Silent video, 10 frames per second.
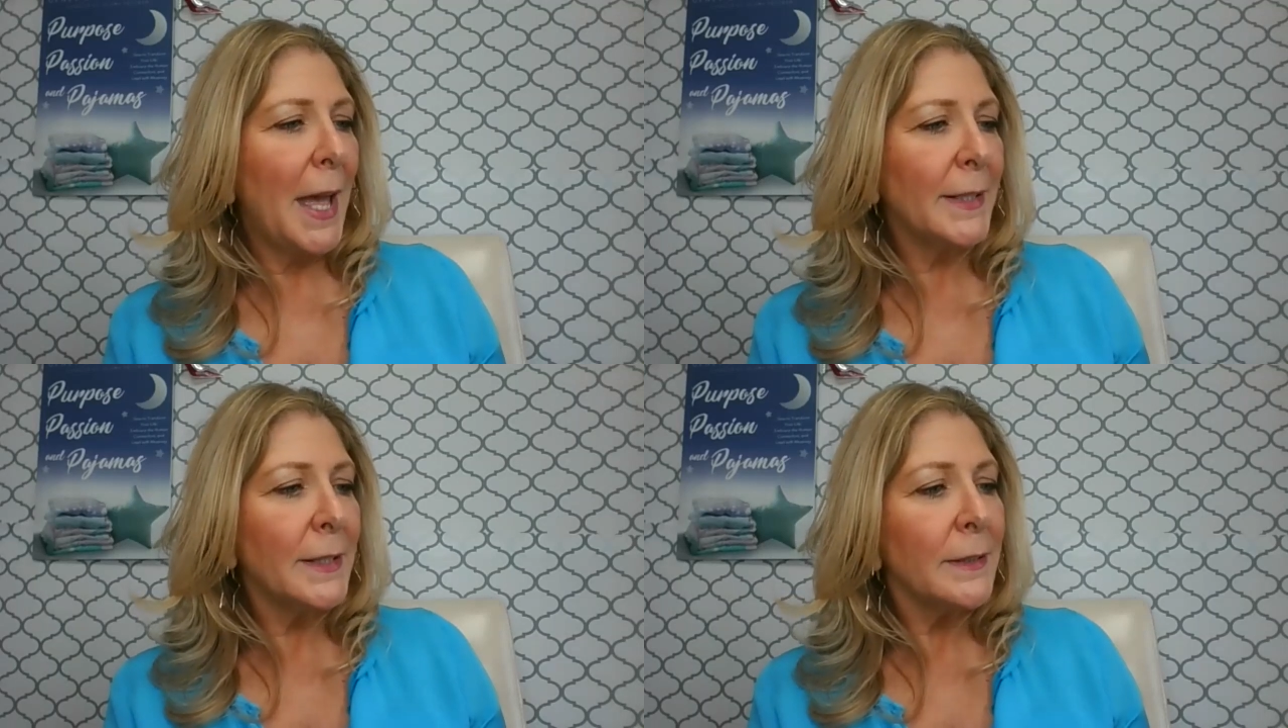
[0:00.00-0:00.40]

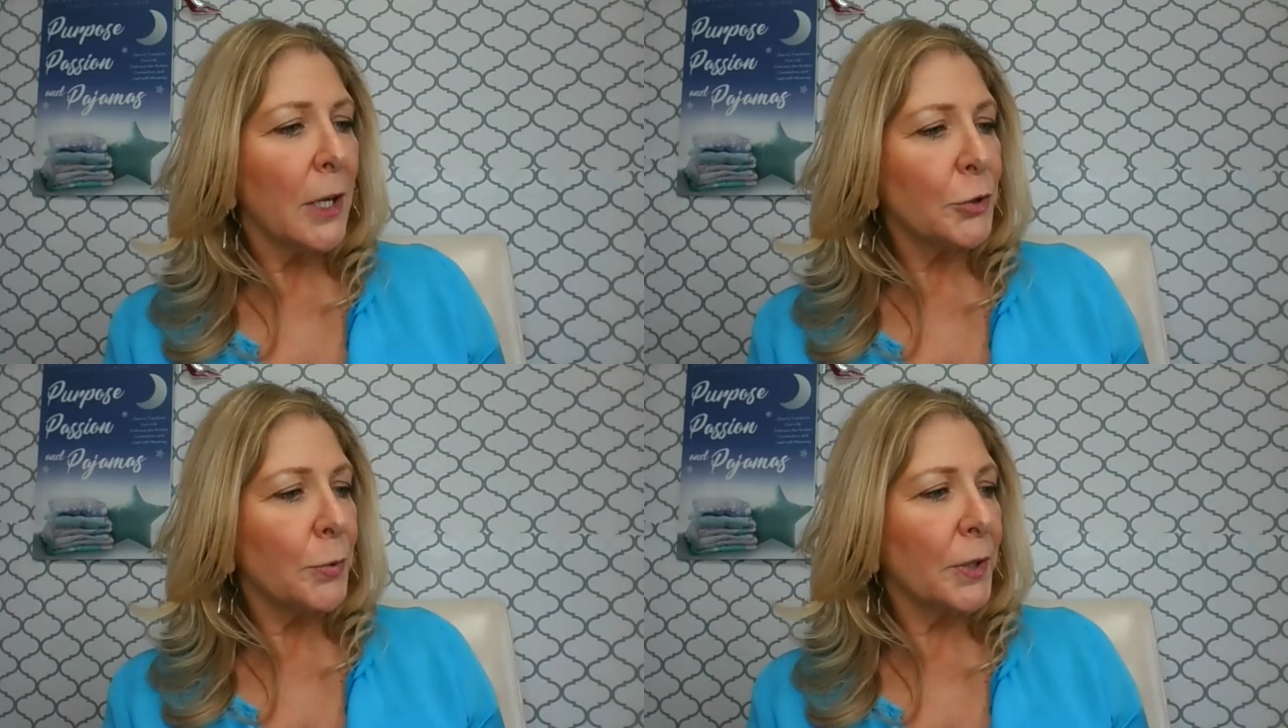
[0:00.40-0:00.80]
and in
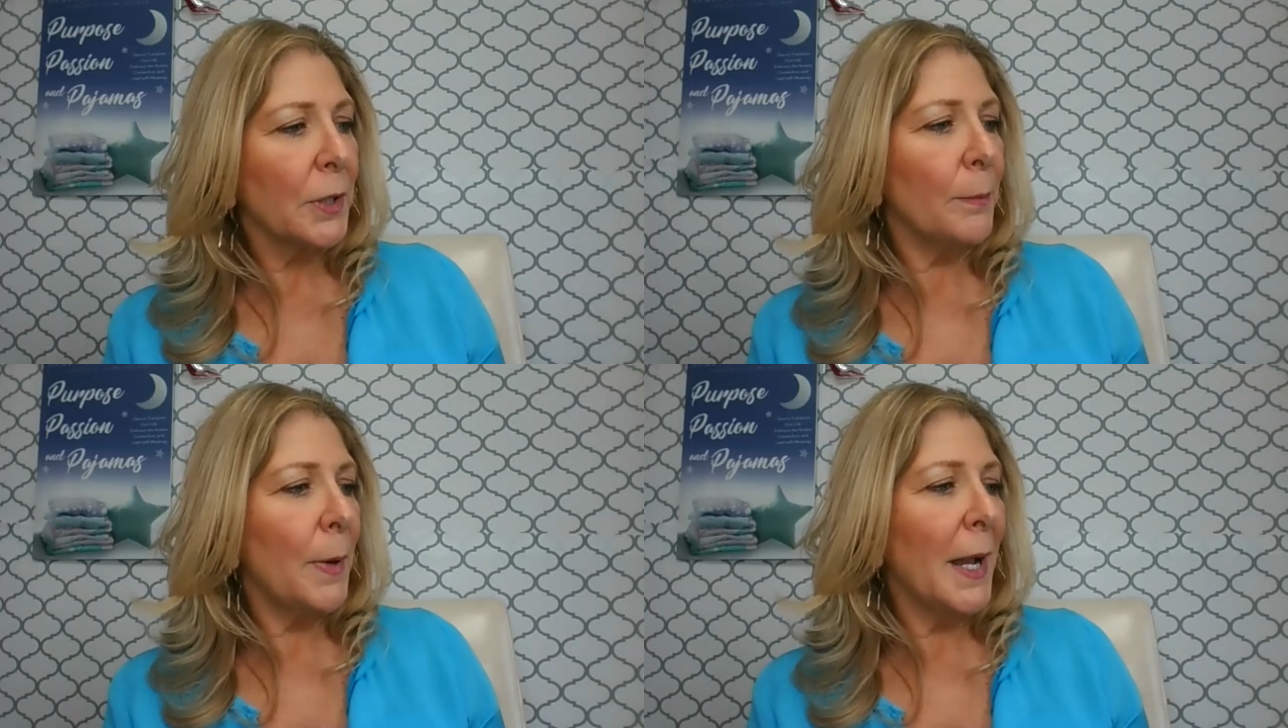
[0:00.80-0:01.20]
touch with the
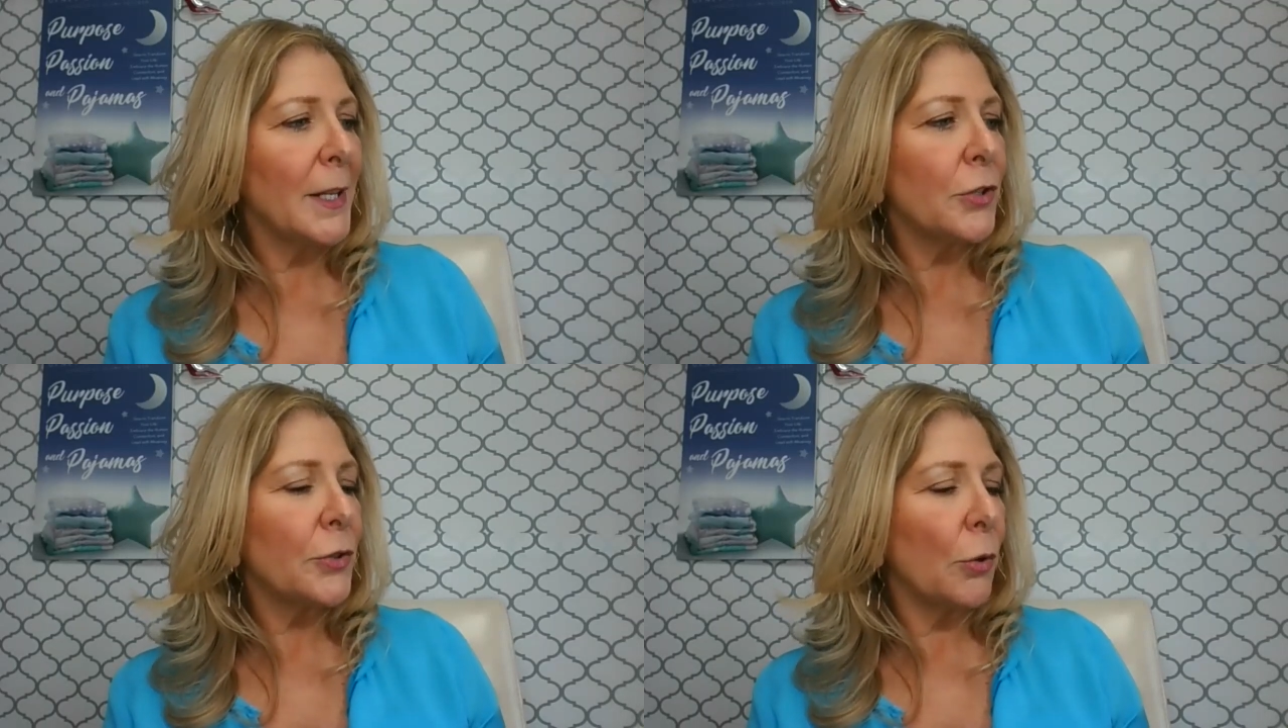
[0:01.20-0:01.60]

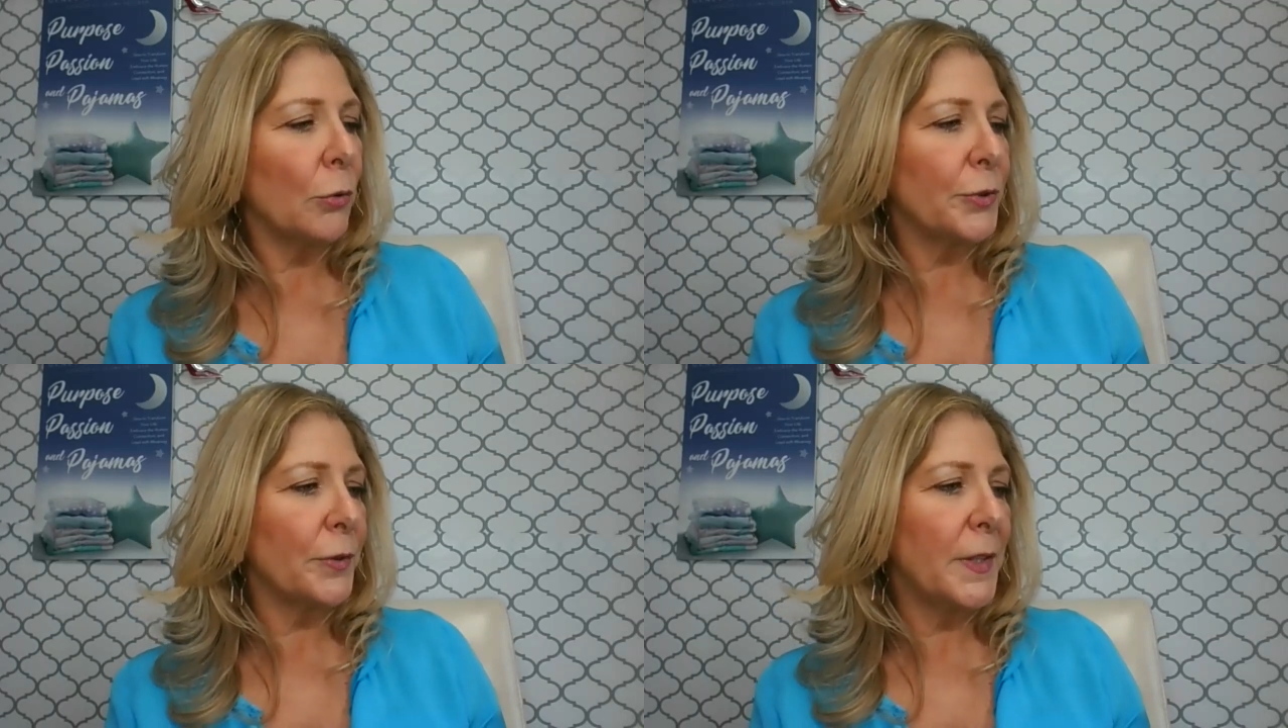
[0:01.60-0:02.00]
combined
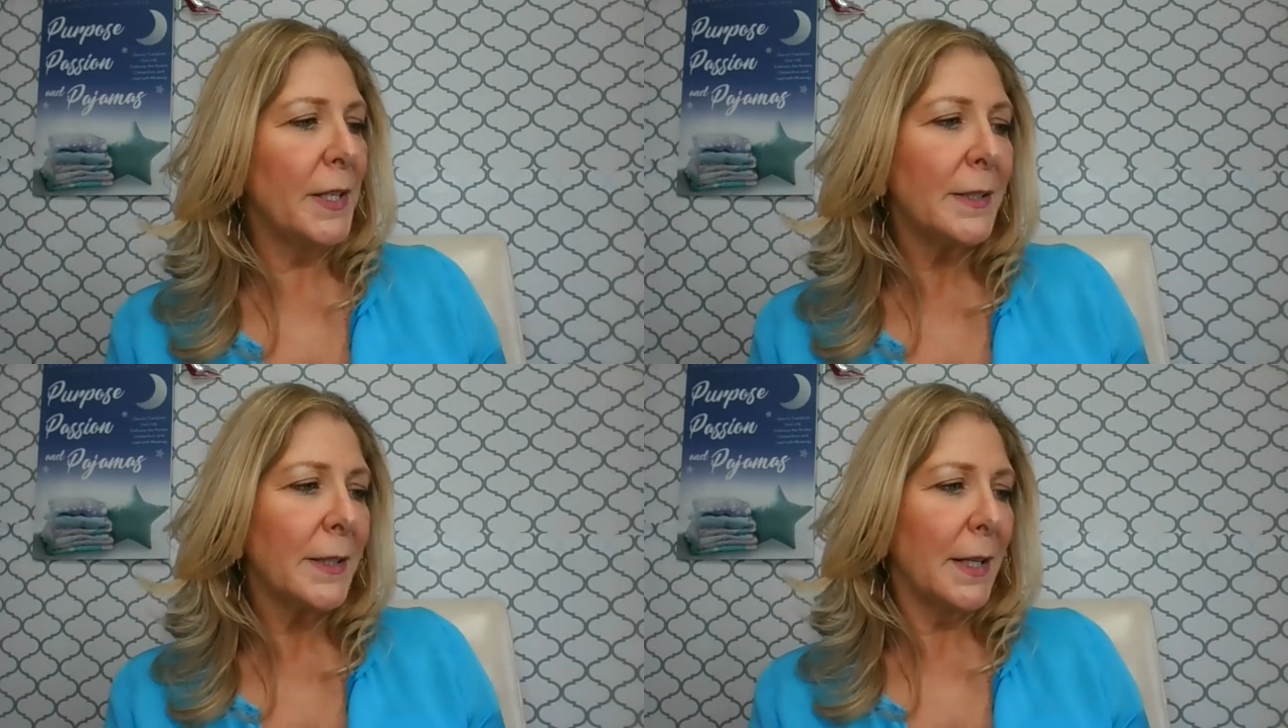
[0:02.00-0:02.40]
souls of
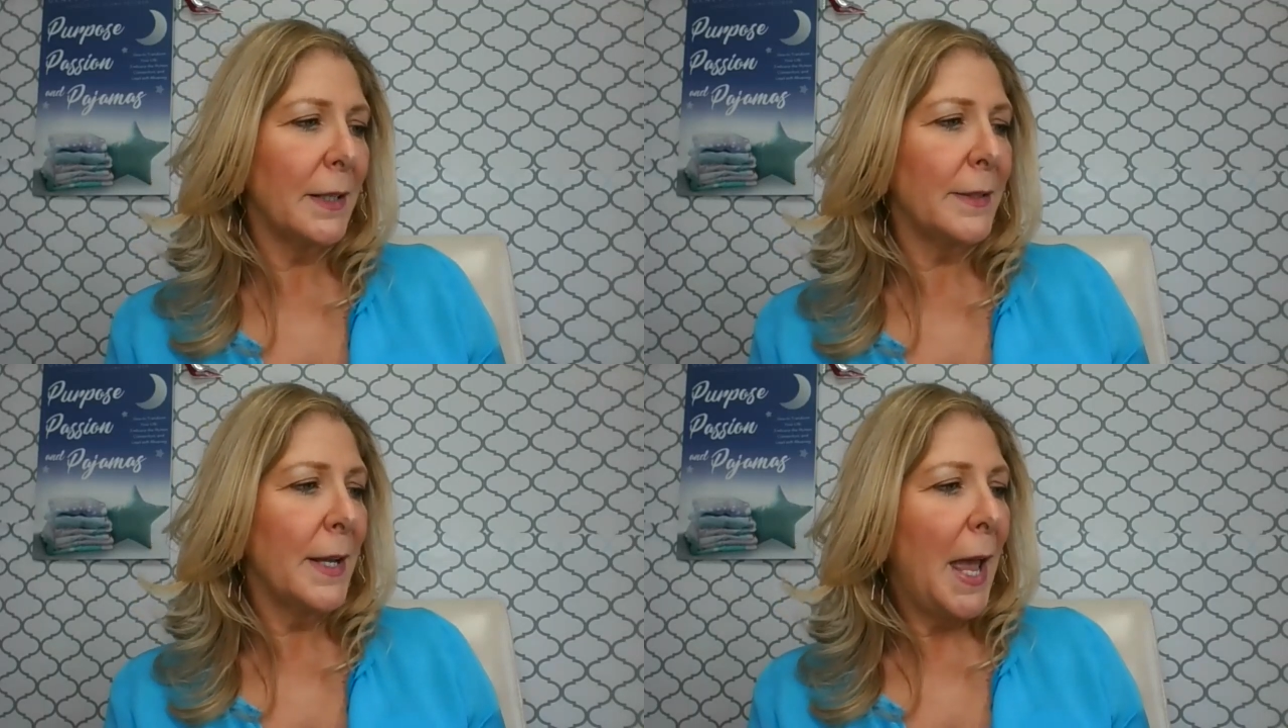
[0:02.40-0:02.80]
these
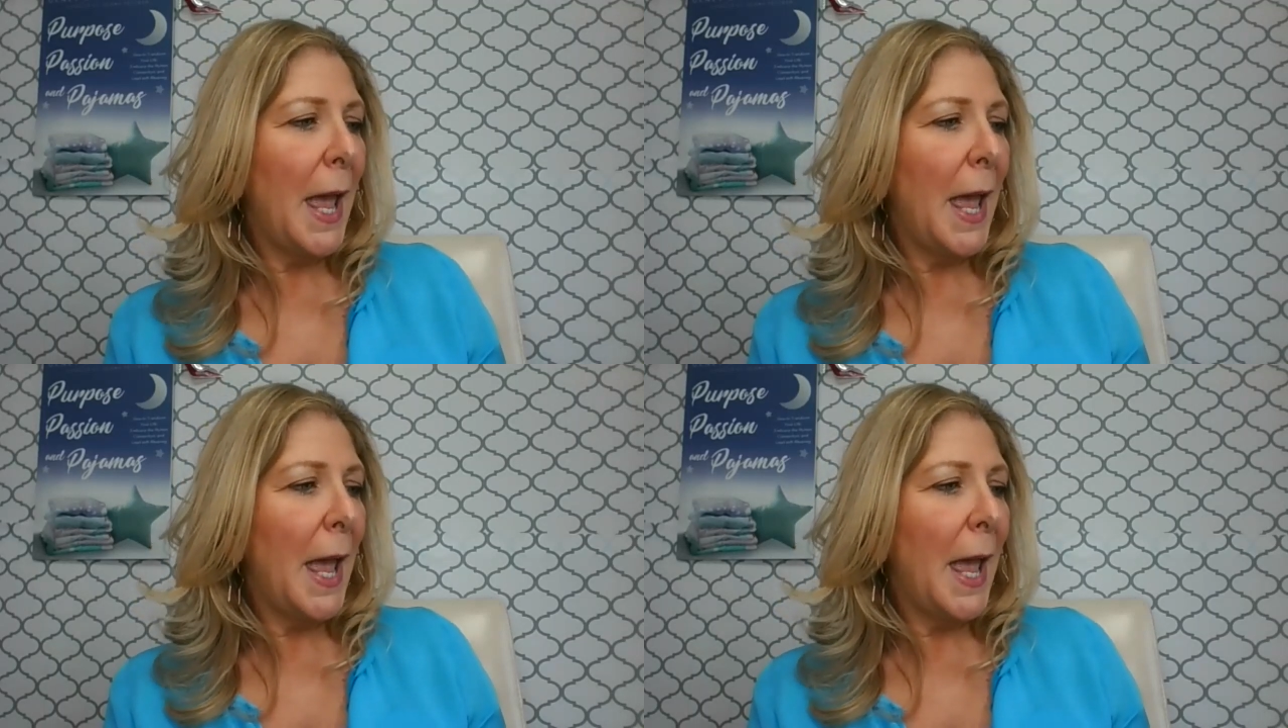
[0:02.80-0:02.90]
kids